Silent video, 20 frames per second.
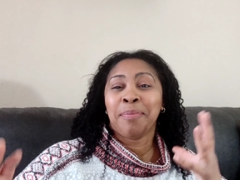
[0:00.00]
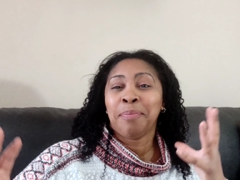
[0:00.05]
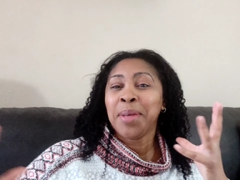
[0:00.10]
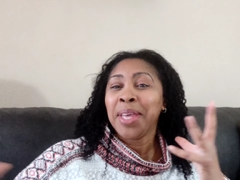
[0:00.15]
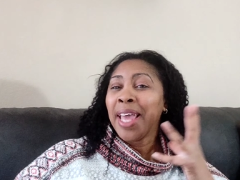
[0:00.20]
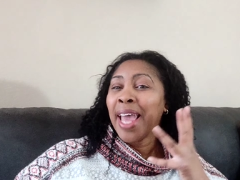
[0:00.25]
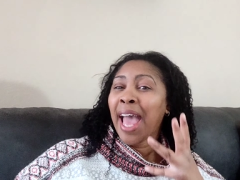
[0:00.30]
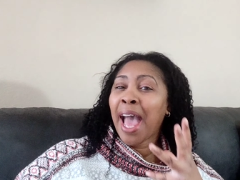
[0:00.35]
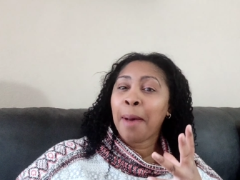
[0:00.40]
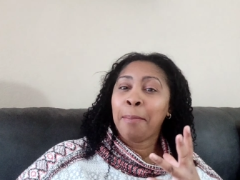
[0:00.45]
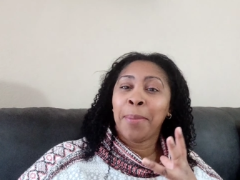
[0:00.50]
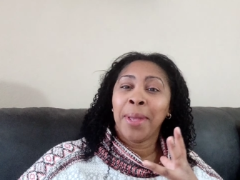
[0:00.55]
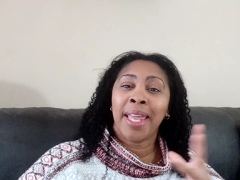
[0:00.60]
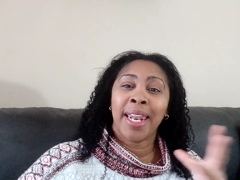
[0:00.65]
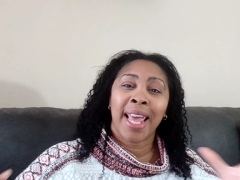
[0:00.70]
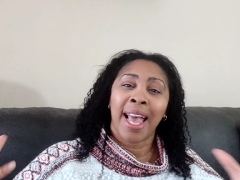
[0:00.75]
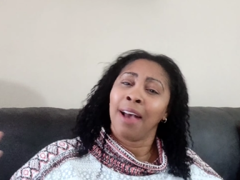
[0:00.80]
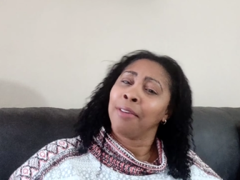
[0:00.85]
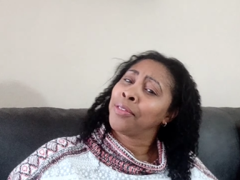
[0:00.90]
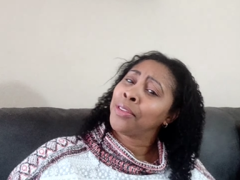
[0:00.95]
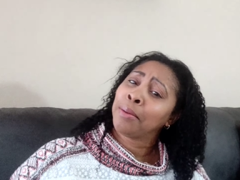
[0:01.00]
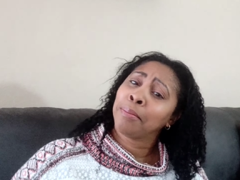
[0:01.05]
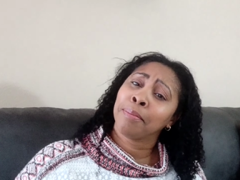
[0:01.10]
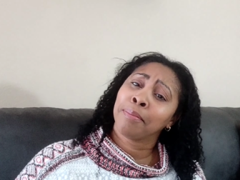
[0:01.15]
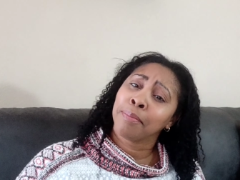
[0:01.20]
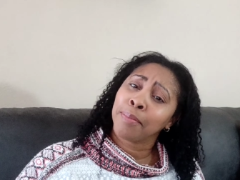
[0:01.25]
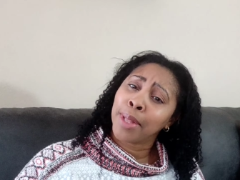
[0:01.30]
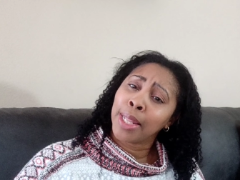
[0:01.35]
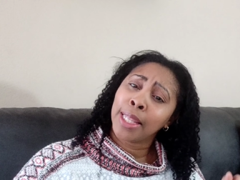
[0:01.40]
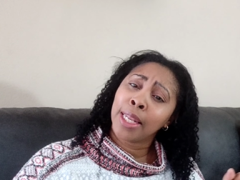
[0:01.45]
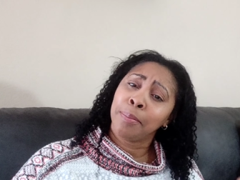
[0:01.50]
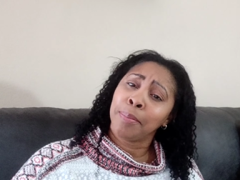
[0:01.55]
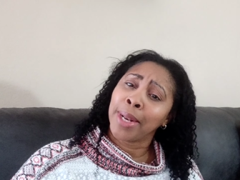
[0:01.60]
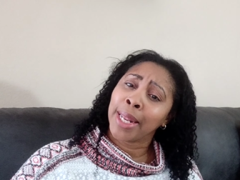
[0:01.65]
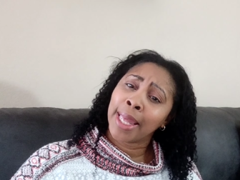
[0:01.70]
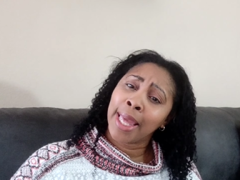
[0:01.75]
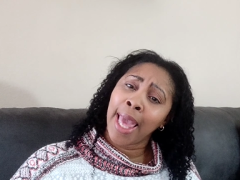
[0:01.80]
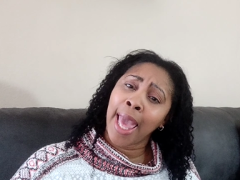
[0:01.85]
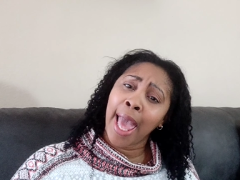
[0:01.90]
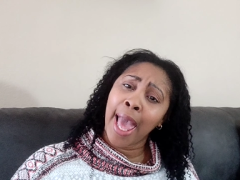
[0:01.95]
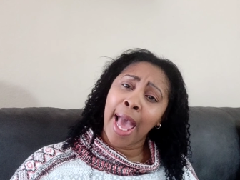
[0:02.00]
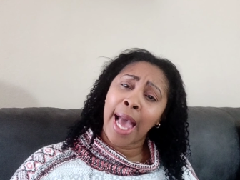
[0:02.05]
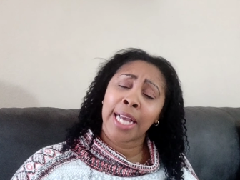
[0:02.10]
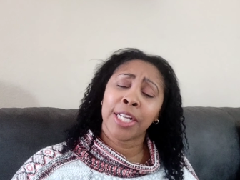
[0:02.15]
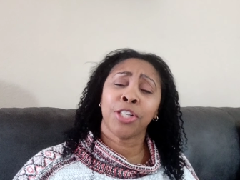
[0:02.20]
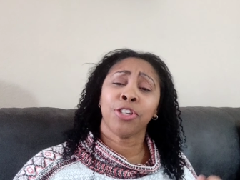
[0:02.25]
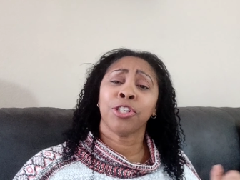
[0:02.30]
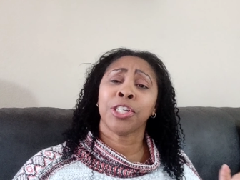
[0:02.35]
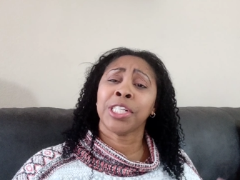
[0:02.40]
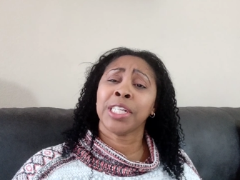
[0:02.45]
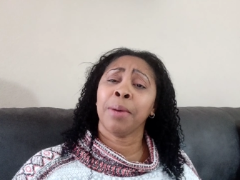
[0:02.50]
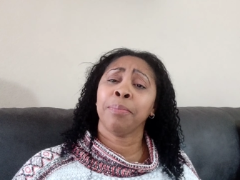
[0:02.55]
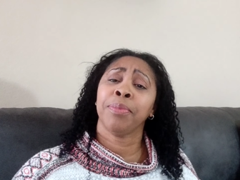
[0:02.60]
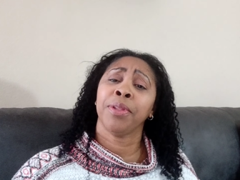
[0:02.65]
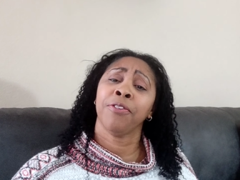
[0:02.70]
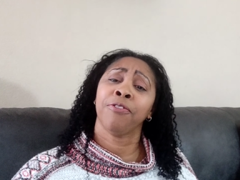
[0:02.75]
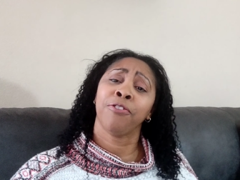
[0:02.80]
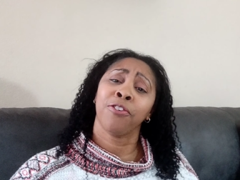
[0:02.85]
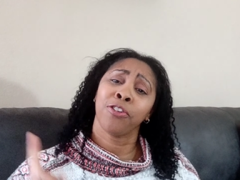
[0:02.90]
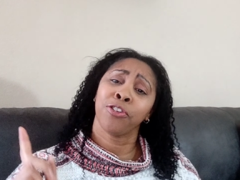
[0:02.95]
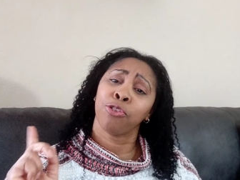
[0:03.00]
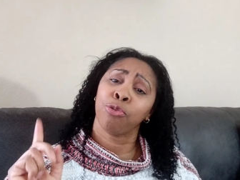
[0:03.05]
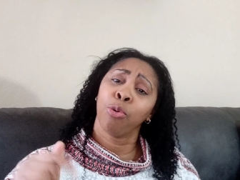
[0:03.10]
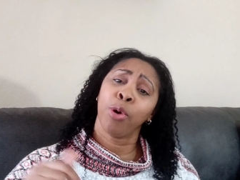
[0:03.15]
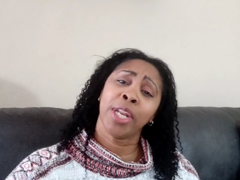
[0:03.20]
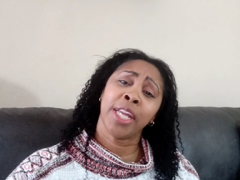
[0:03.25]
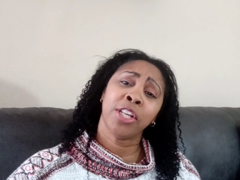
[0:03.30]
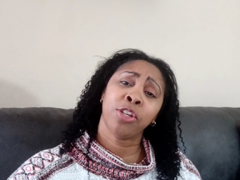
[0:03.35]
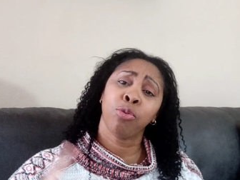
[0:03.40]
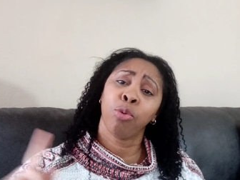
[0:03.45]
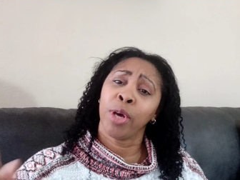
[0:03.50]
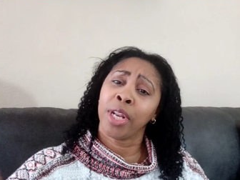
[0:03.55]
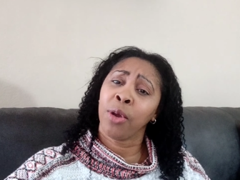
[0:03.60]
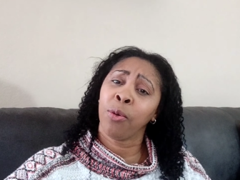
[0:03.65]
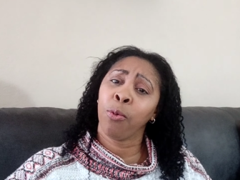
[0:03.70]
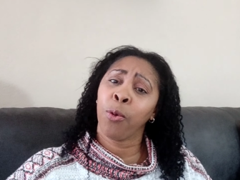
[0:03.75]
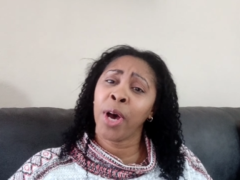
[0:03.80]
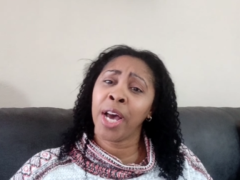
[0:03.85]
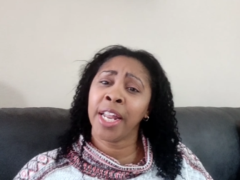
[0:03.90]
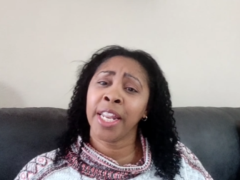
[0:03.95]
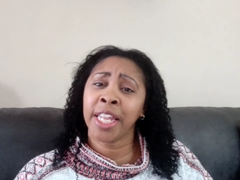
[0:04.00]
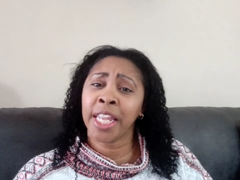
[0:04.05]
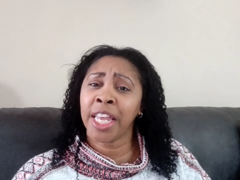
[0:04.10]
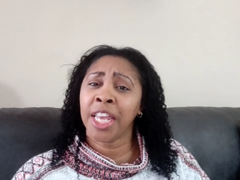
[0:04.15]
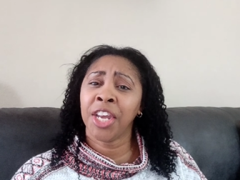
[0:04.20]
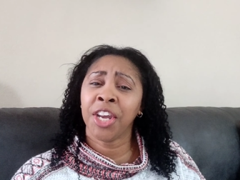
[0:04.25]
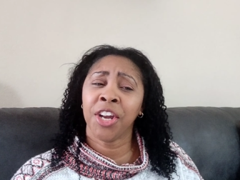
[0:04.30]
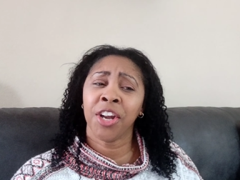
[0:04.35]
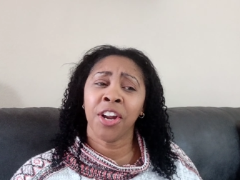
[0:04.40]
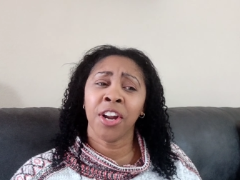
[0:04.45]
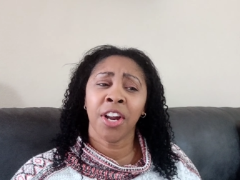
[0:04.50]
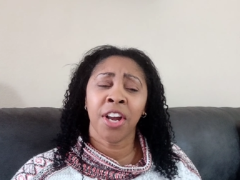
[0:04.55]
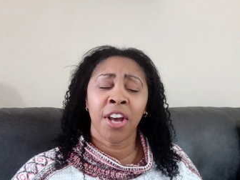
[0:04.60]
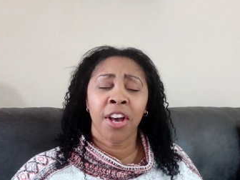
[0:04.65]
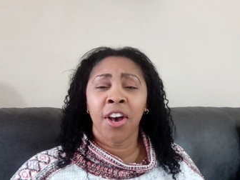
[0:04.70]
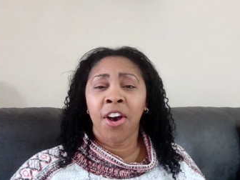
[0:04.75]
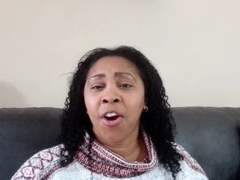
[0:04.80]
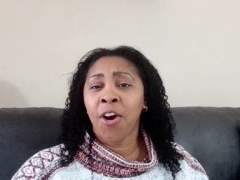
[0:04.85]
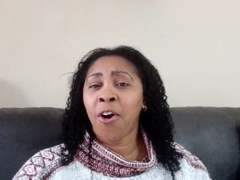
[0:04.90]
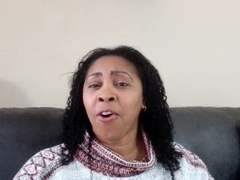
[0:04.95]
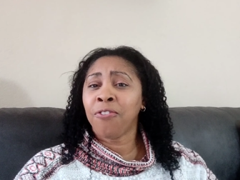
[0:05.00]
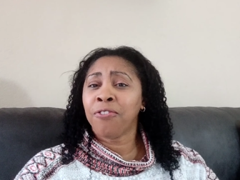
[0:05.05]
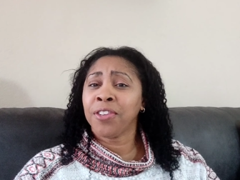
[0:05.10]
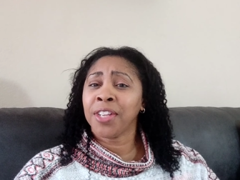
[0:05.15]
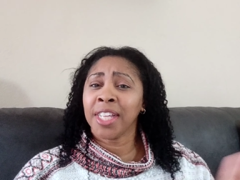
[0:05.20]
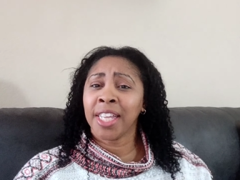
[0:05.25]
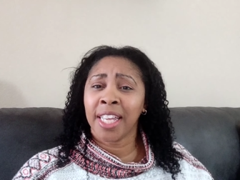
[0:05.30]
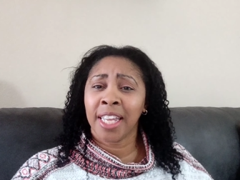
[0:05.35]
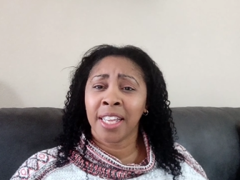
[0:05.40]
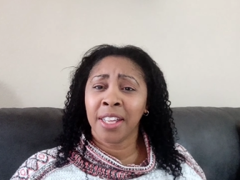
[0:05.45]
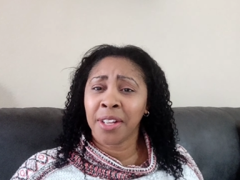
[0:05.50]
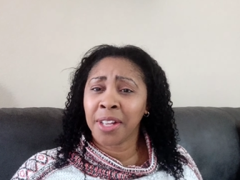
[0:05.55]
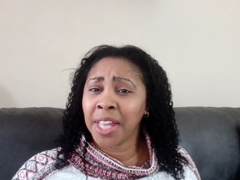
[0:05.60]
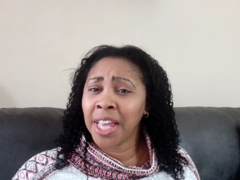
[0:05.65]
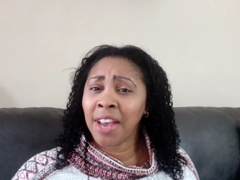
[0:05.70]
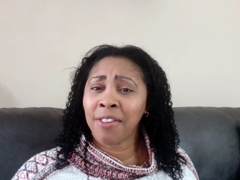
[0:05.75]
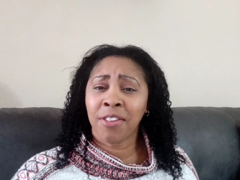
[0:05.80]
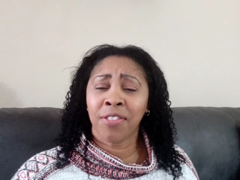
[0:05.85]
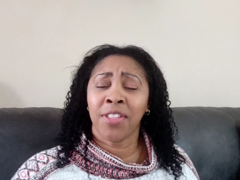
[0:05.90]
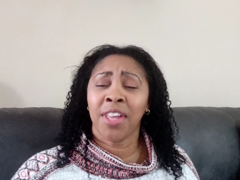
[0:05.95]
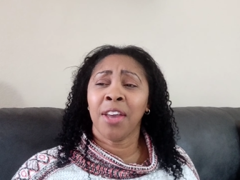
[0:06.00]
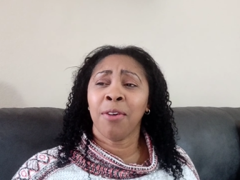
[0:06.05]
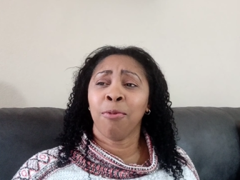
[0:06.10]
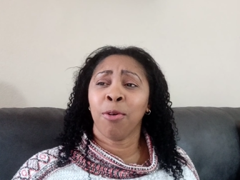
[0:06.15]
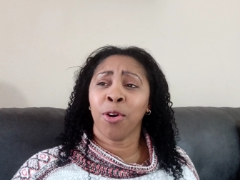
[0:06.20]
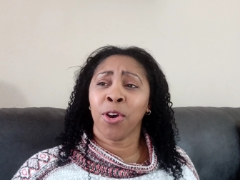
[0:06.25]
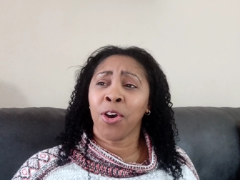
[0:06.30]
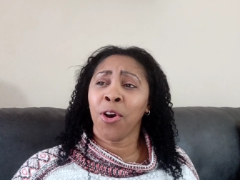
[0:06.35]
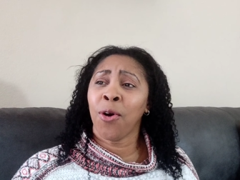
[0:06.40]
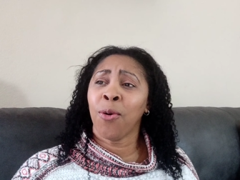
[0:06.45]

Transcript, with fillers: be happy and have some little bit of cash or something for the 2021 year. Hopefully everything will